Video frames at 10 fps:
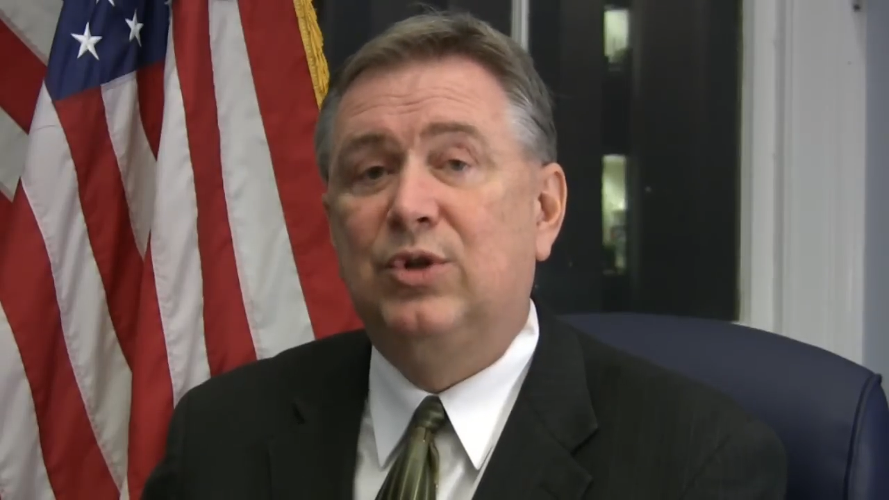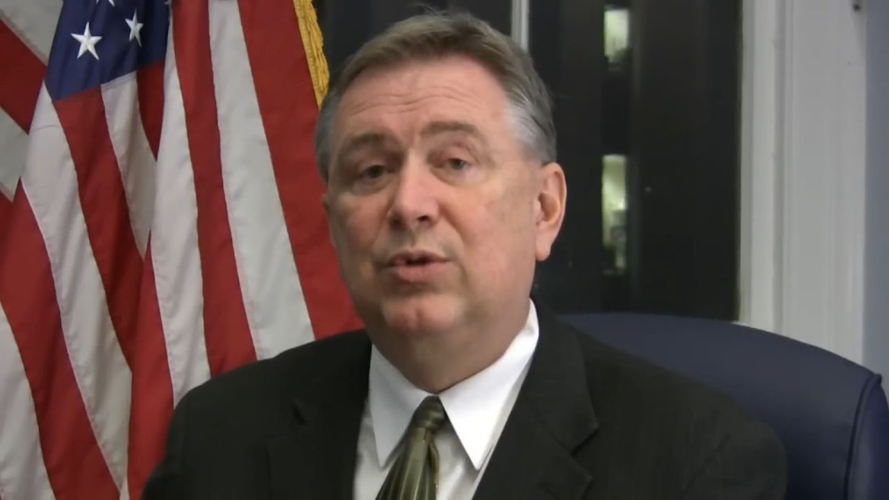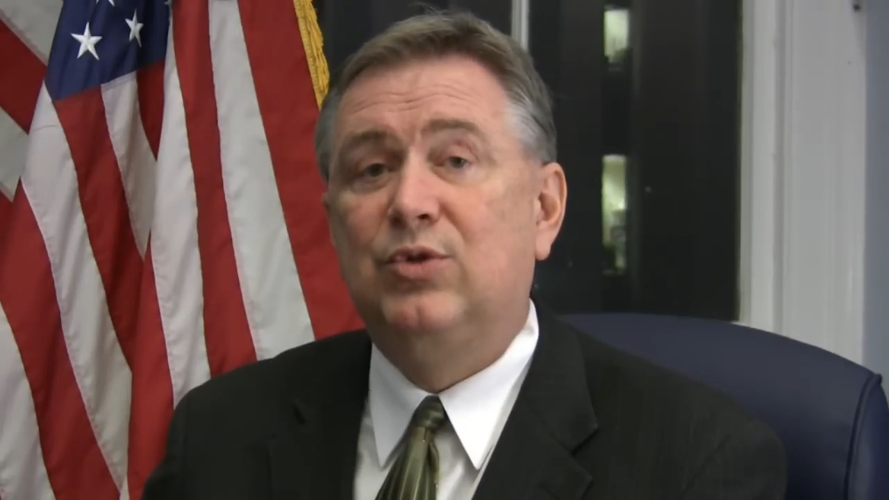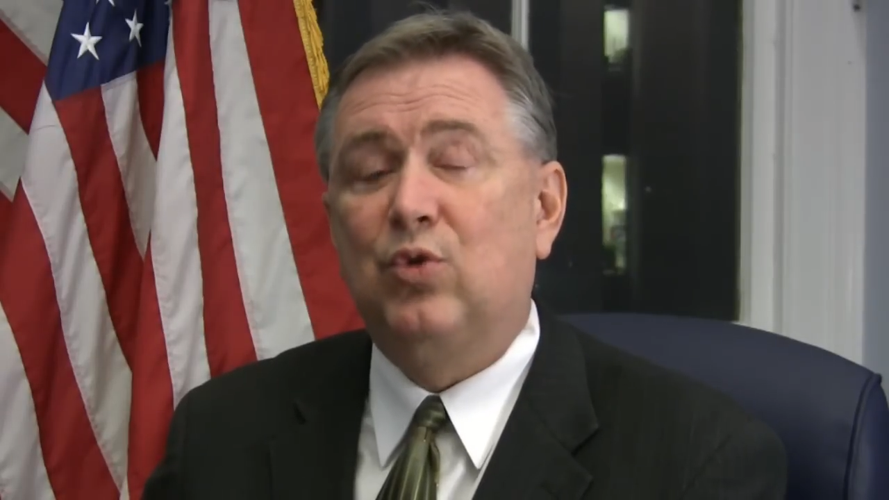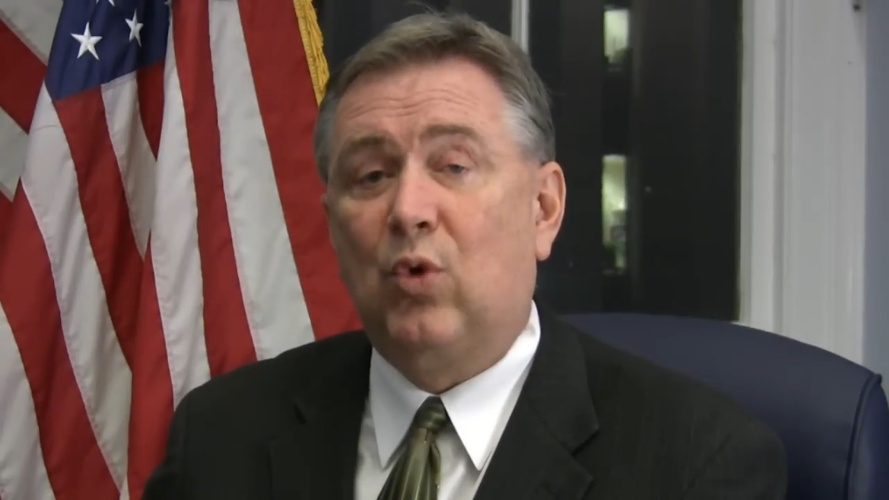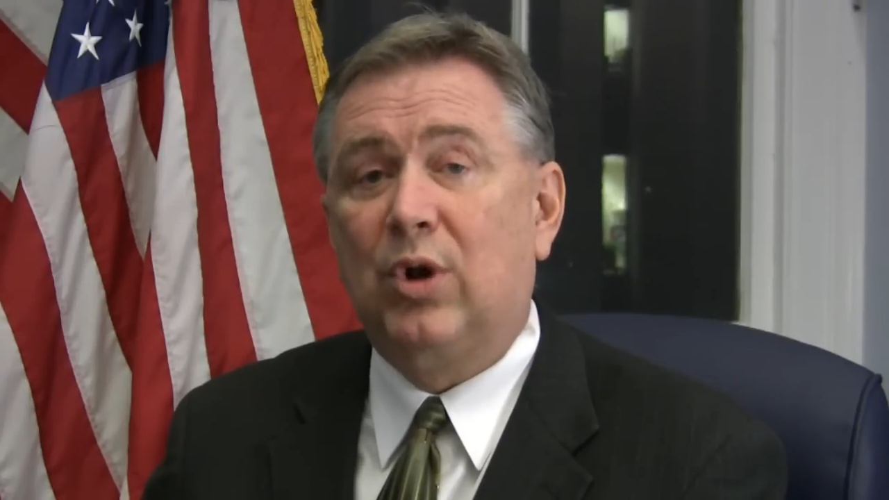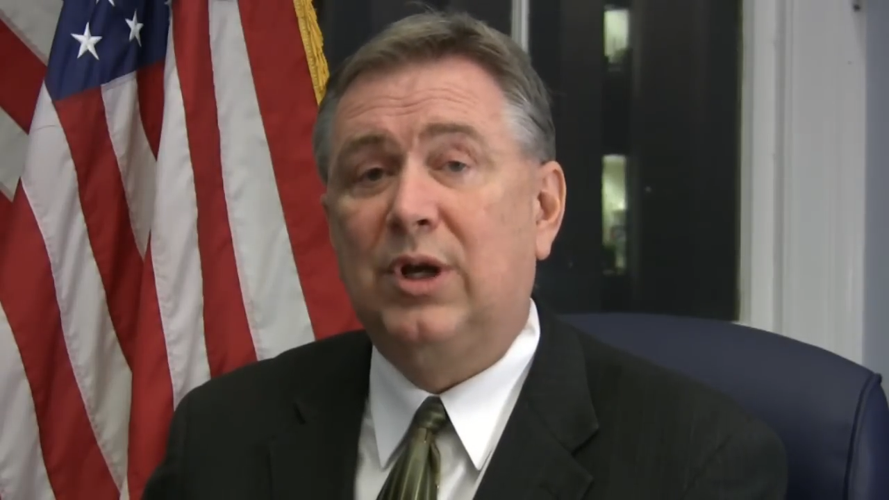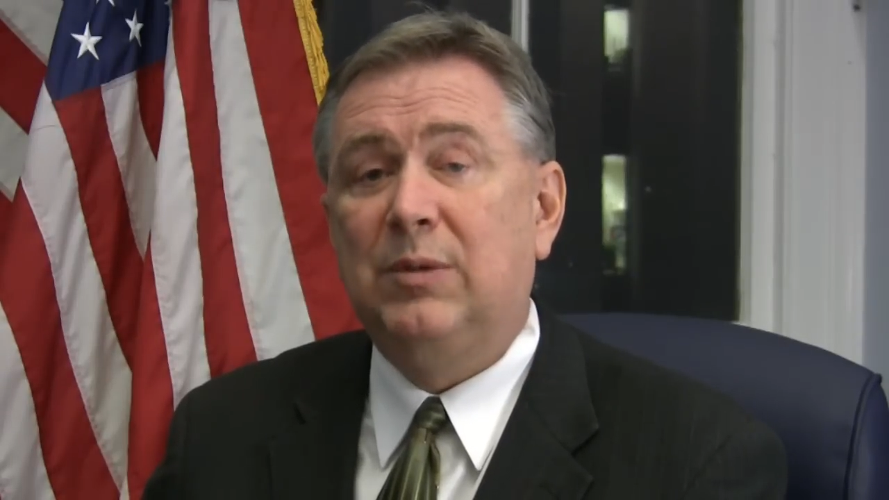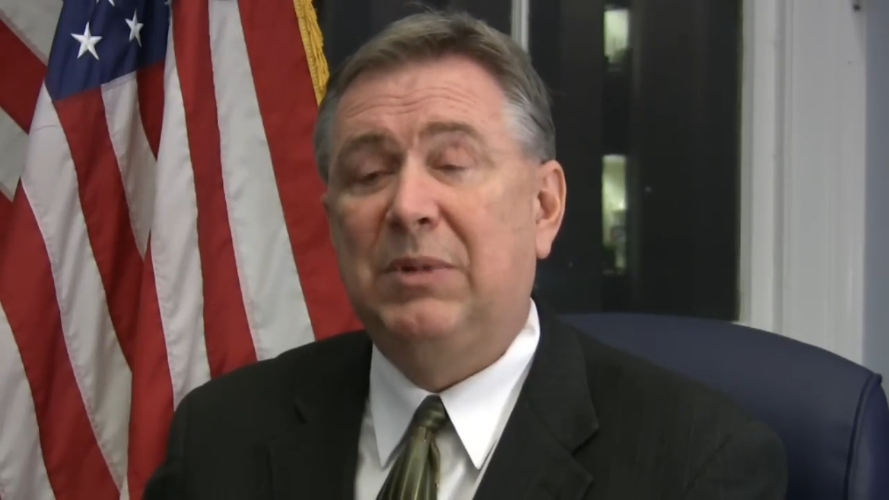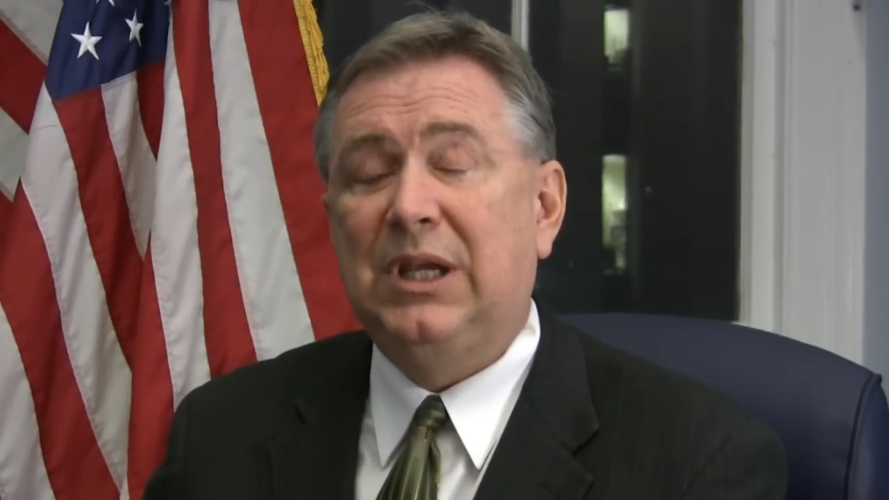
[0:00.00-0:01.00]
to
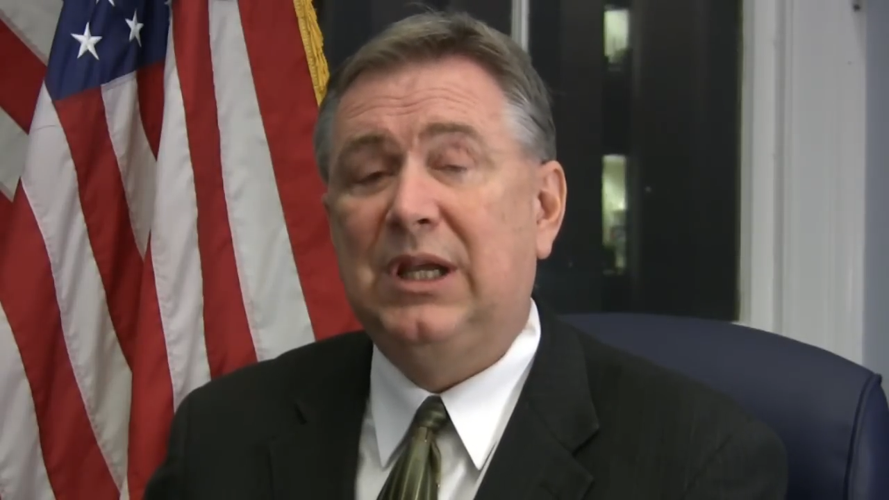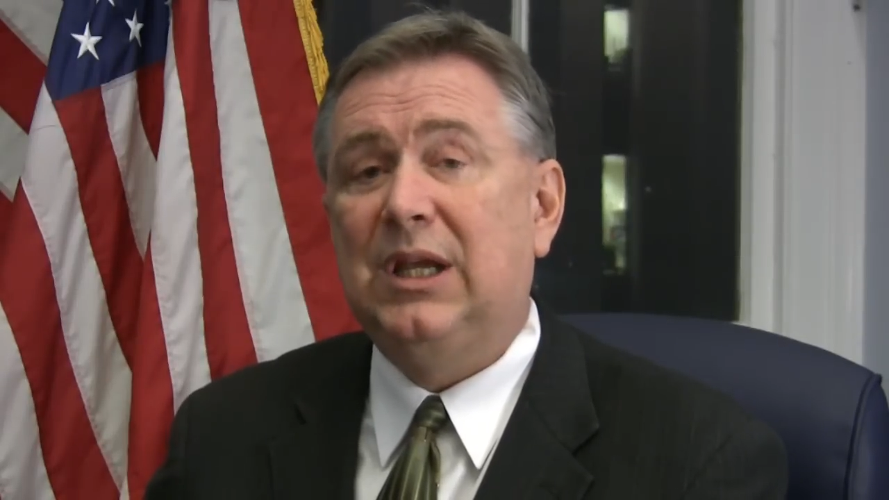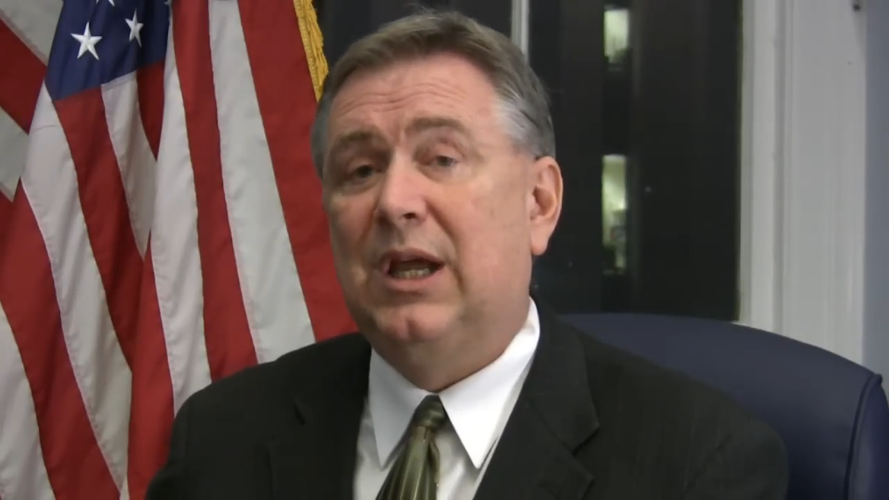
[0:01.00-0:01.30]
join me